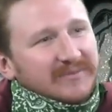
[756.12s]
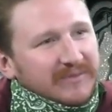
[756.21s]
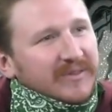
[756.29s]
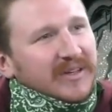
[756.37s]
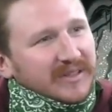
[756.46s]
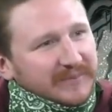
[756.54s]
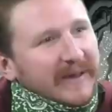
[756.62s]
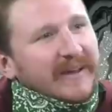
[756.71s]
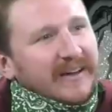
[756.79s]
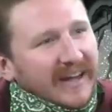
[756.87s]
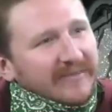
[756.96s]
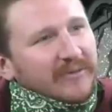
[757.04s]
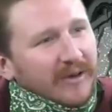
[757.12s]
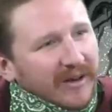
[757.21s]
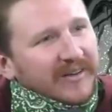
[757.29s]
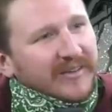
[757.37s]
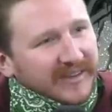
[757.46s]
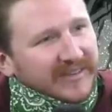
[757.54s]
You know, it's better to have
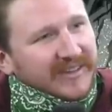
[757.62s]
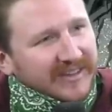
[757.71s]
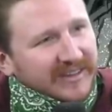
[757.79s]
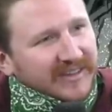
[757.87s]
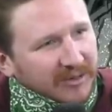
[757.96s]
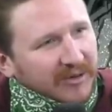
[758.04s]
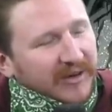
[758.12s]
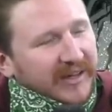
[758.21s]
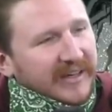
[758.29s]
water than LaCroix.